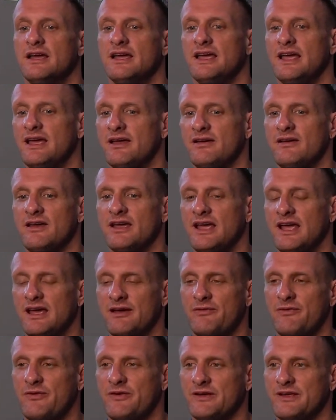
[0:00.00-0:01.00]

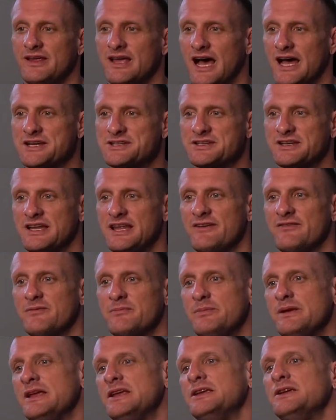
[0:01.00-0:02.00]
if I should
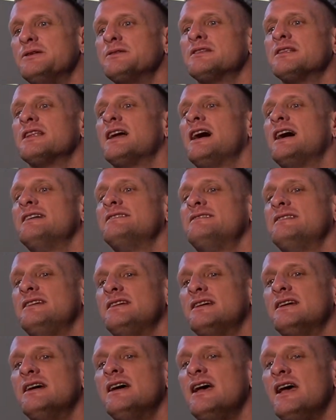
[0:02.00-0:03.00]
even be
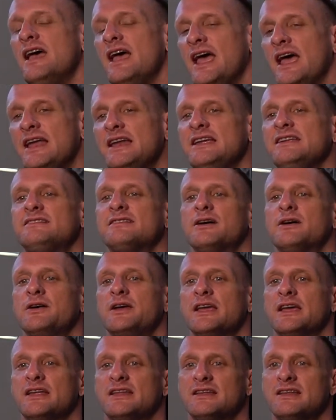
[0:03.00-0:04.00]
utilizing any
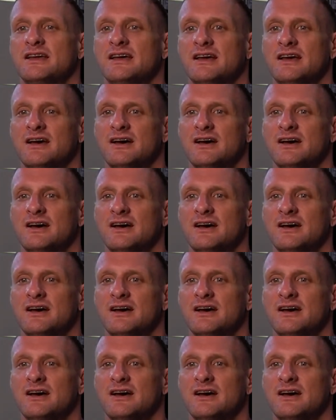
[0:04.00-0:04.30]
token